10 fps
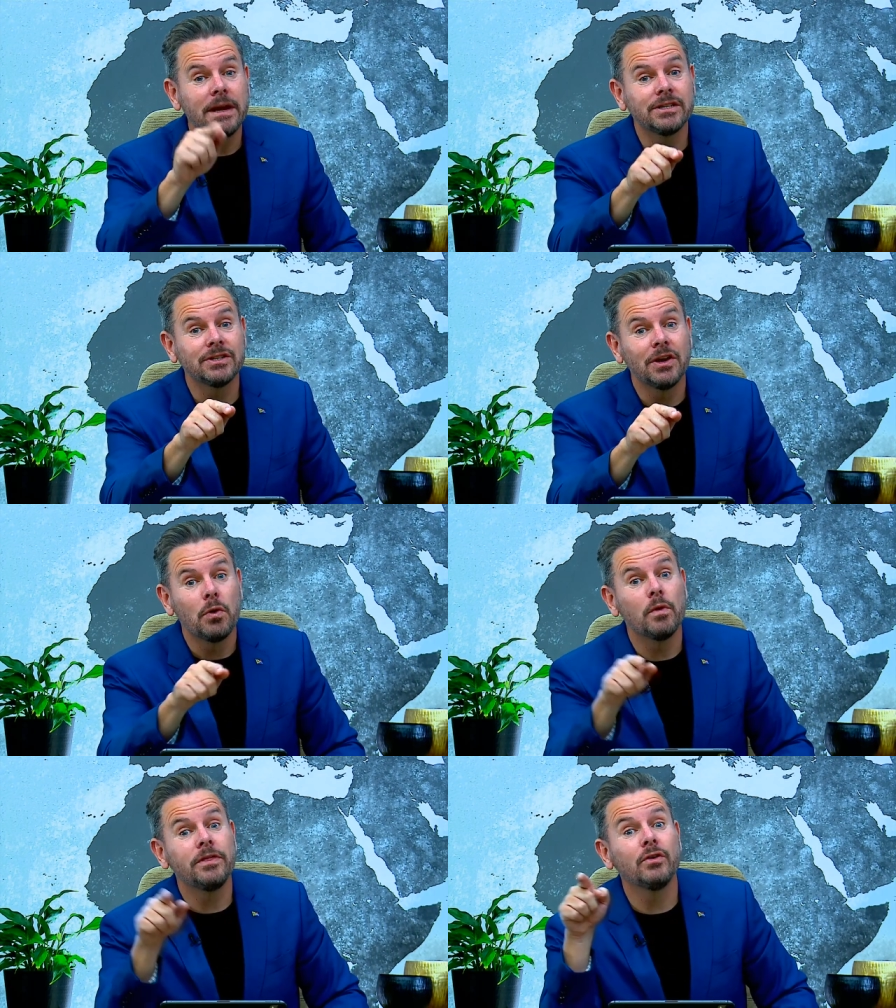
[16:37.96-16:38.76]
mess
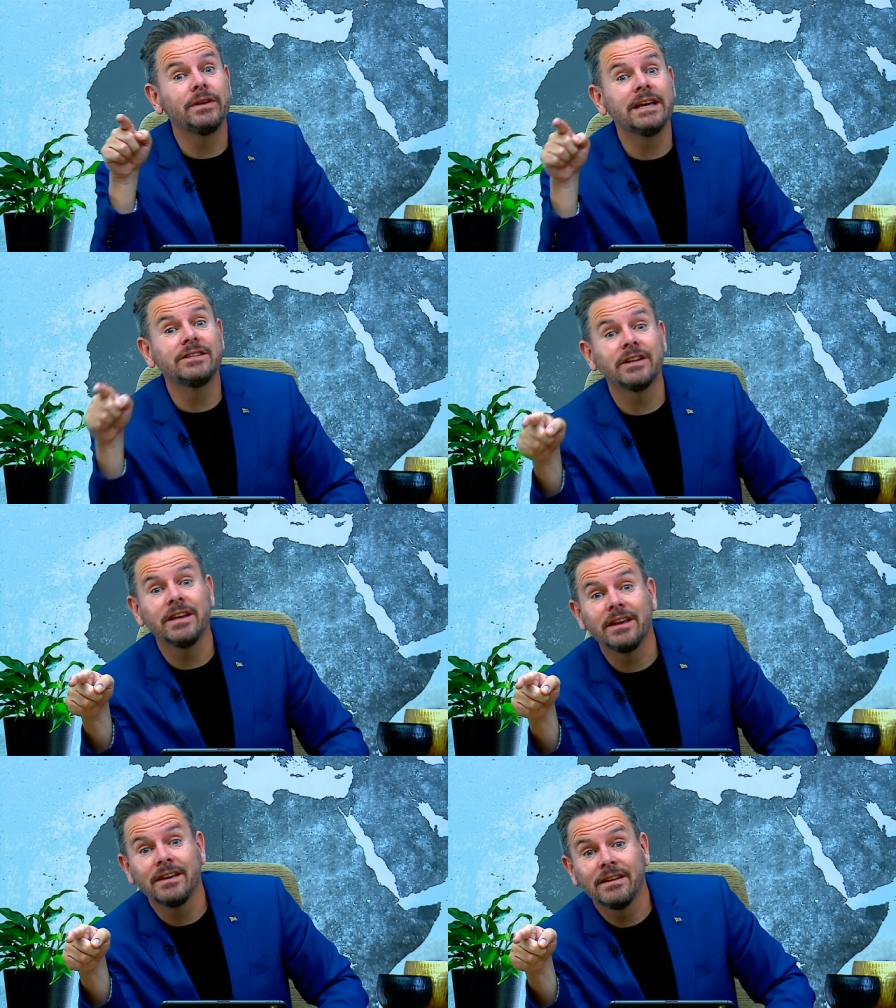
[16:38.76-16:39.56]
with your
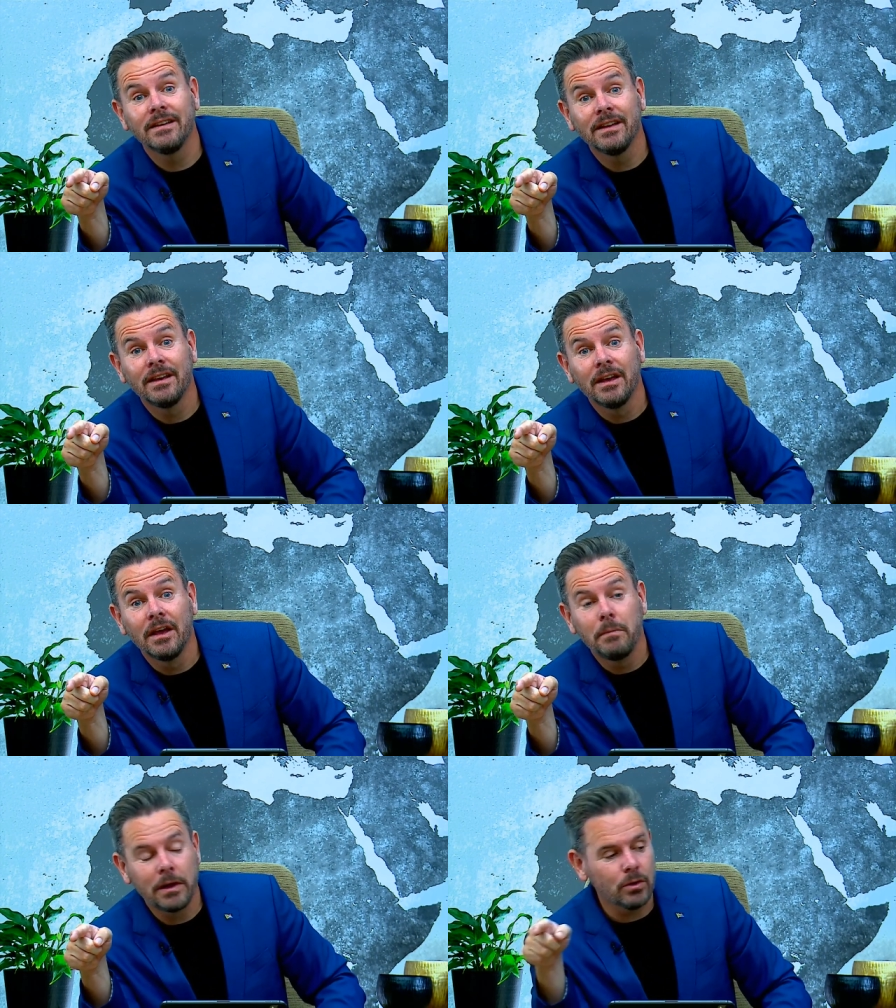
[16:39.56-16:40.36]
destiny.
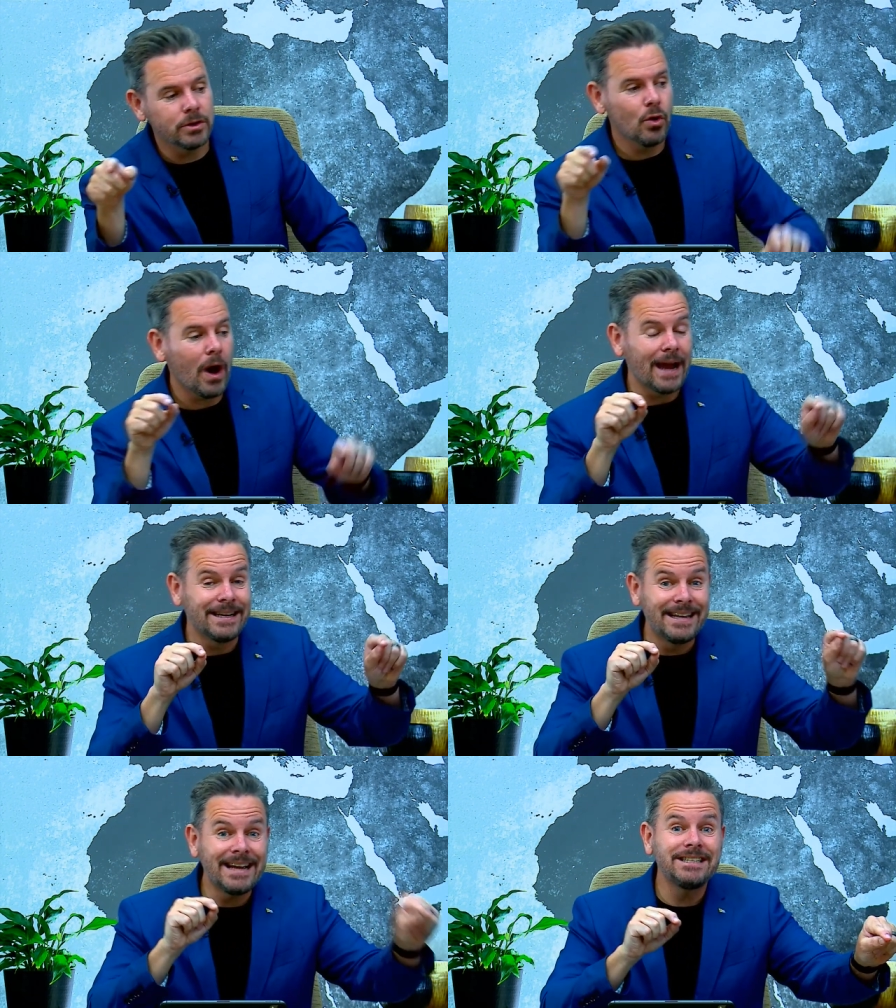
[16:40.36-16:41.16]
Because your
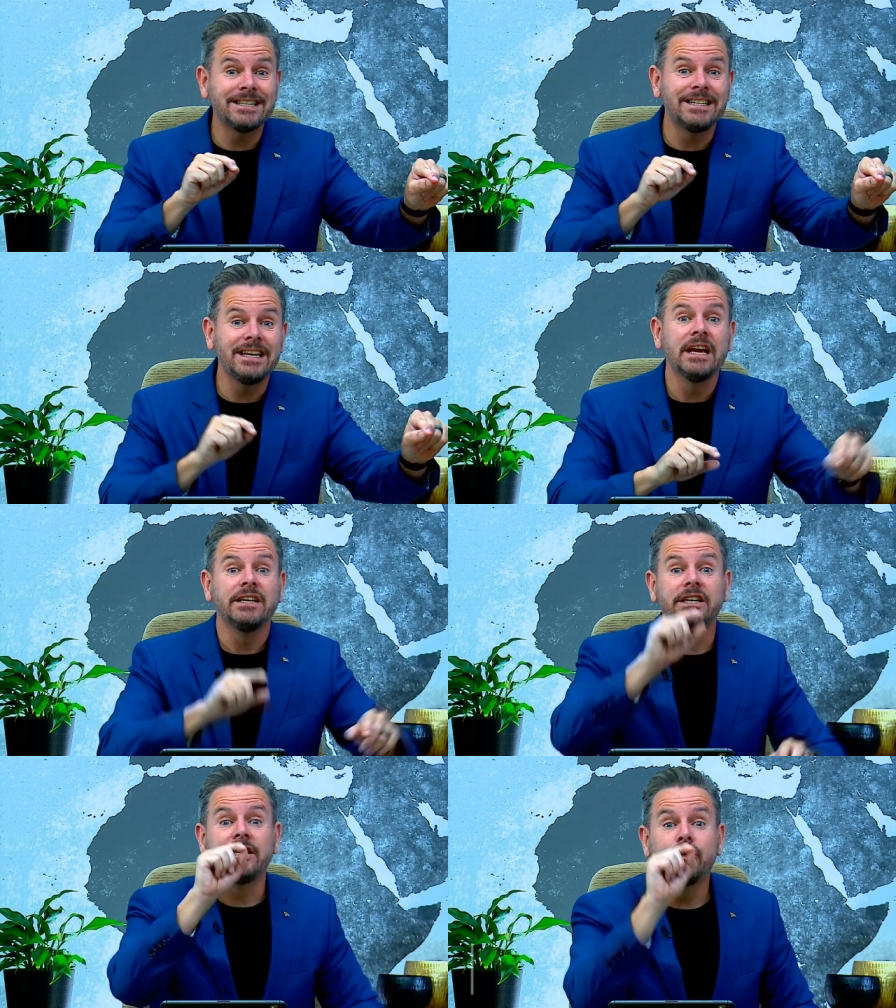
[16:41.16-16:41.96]
identity
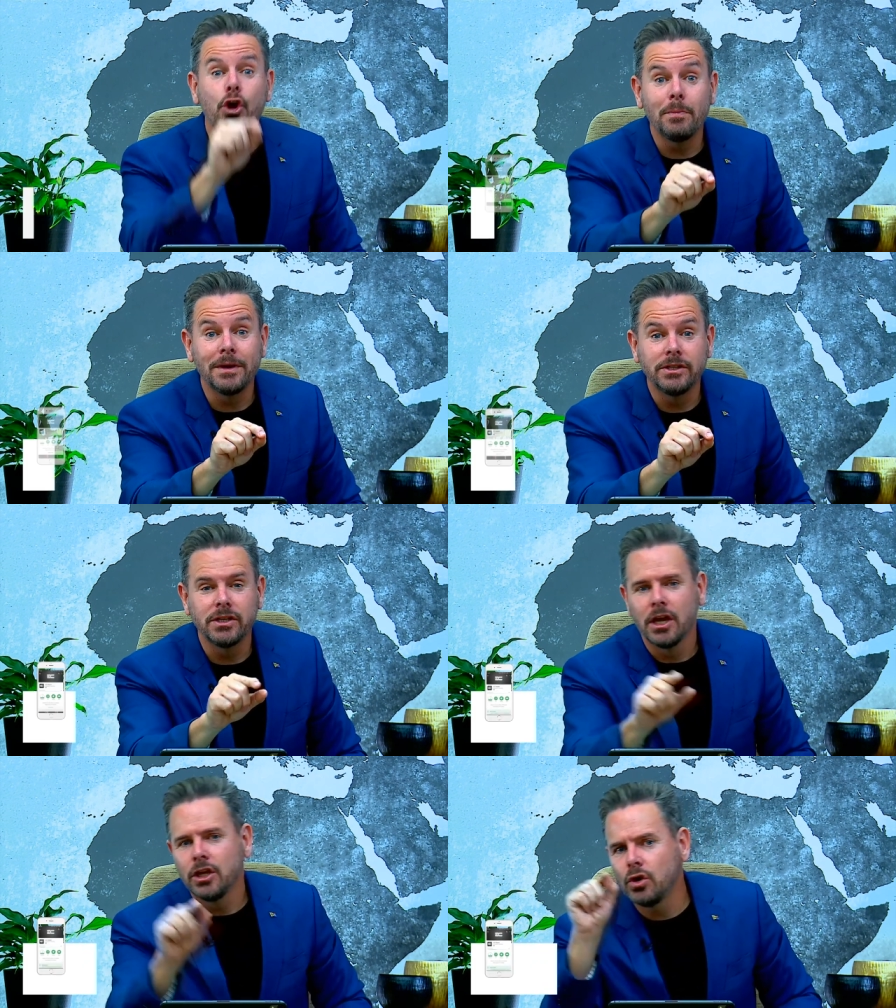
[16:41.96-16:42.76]

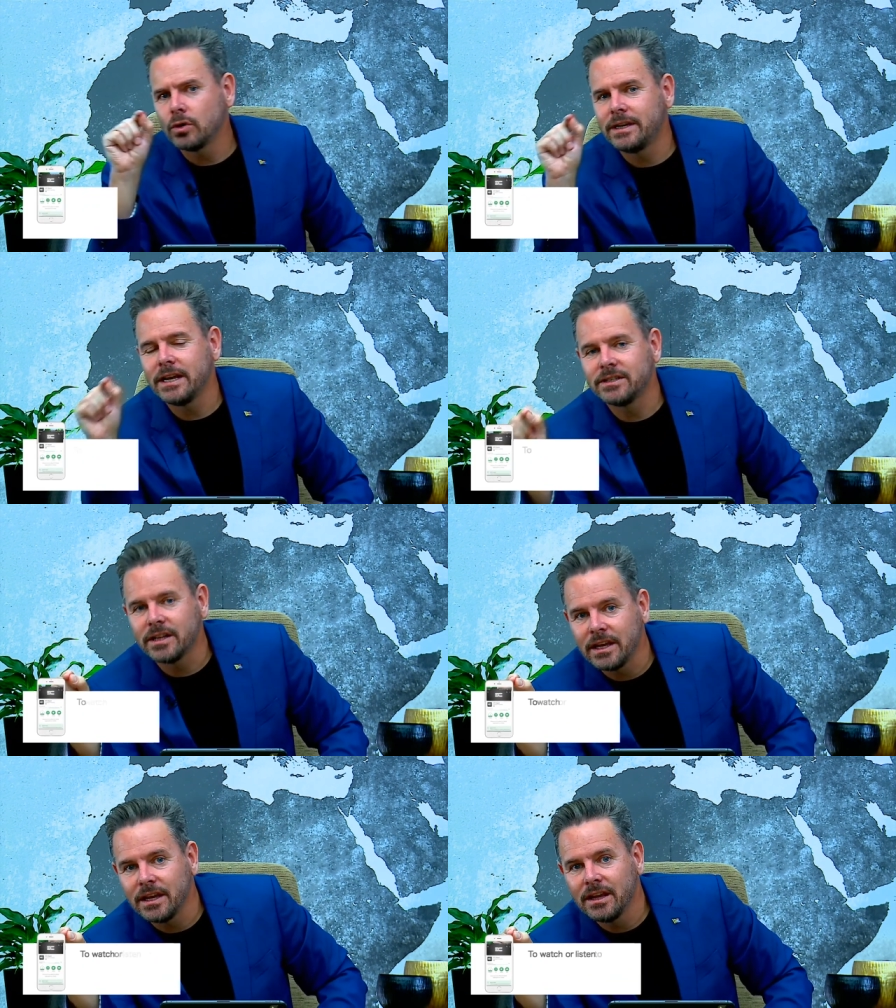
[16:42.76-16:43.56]
determines your
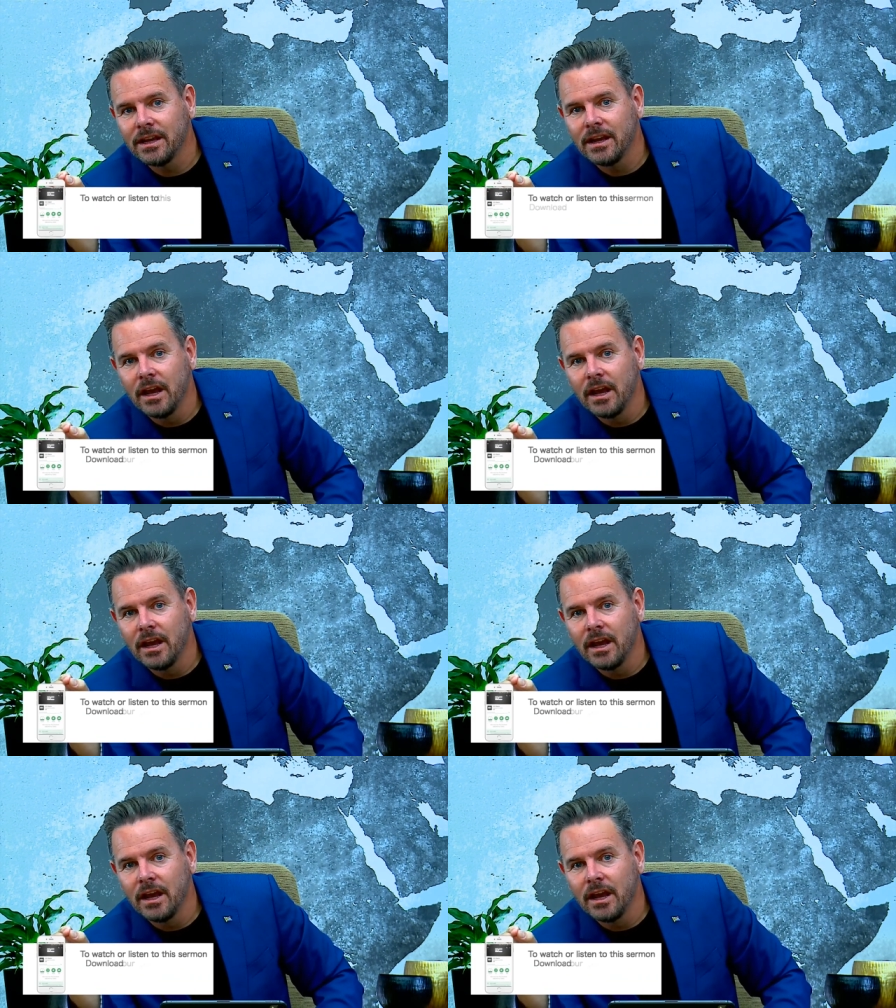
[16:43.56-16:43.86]
destiny.